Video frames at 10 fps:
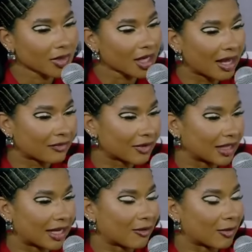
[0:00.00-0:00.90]
I felt
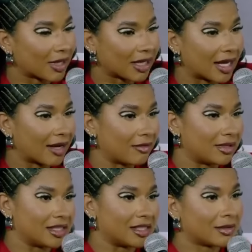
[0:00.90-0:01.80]
like when I
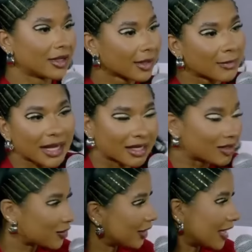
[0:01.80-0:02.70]
was back in
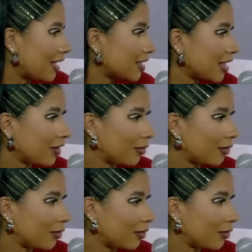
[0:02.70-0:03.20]
2018,